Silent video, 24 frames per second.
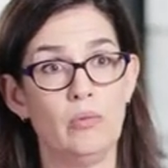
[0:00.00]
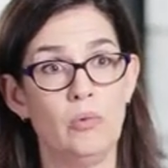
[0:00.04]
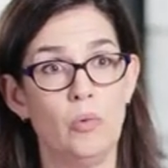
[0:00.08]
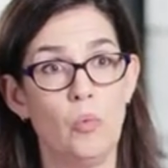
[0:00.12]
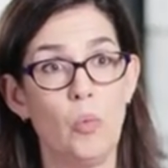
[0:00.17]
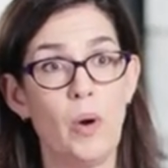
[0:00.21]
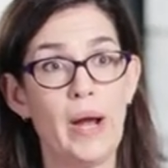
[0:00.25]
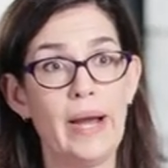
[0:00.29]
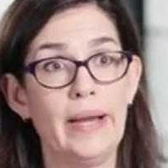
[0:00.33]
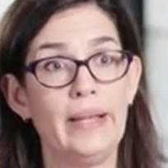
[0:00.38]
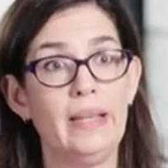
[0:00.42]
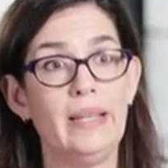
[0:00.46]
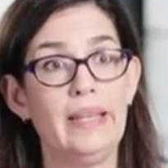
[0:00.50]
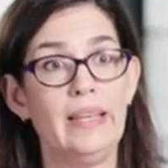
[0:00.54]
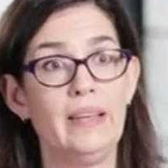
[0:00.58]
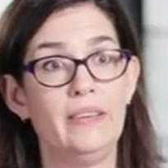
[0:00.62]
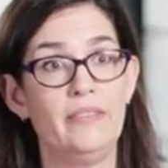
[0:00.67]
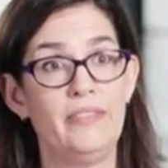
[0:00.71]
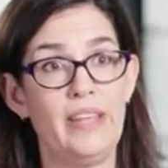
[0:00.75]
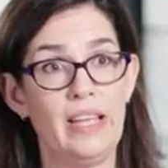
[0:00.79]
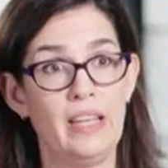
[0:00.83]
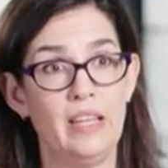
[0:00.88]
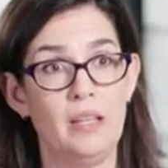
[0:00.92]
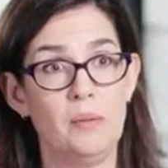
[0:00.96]
widely
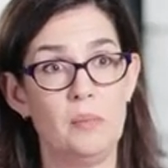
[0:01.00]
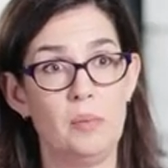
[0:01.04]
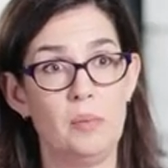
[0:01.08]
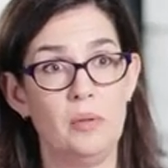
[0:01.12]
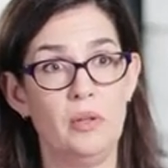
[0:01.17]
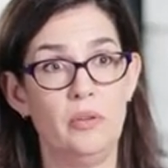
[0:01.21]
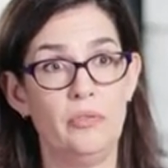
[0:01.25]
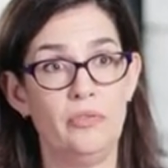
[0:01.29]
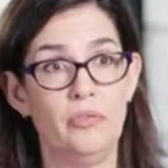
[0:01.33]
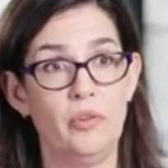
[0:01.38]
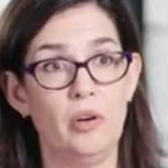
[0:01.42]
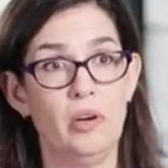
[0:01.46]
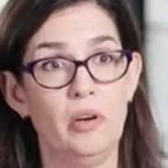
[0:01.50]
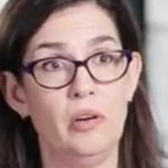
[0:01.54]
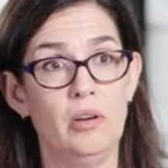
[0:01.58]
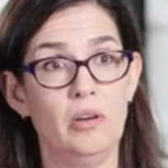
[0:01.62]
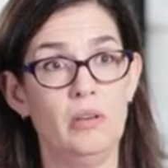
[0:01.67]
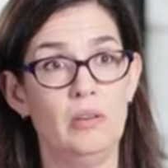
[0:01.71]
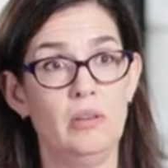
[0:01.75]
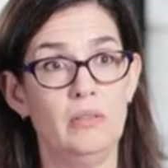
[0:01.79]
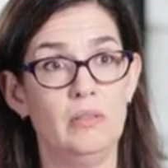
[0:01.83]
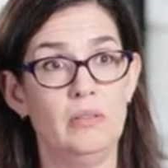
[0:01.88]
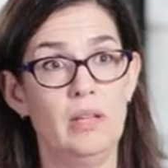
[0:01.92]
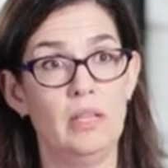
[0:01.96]
available for
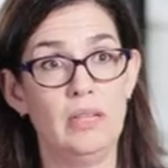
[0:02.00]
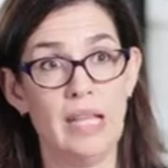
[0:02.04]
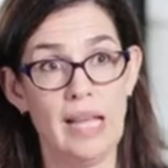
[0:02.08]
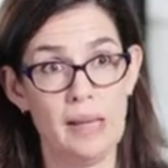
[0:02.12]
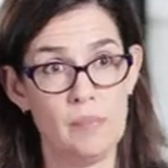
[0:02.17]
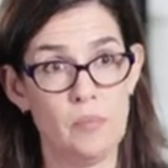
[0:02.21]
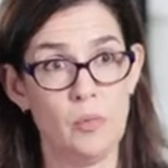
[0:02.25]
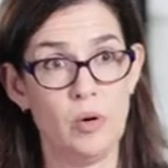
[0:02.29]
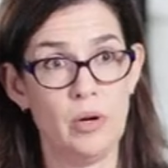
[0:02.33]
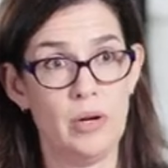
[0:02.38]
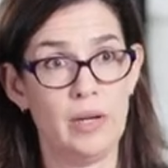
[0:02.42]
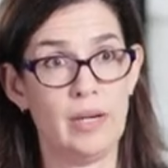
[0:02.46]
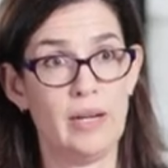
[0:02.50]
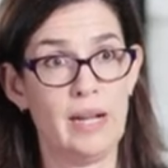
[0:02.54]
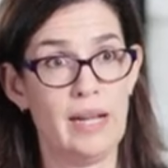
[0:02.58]
a lot more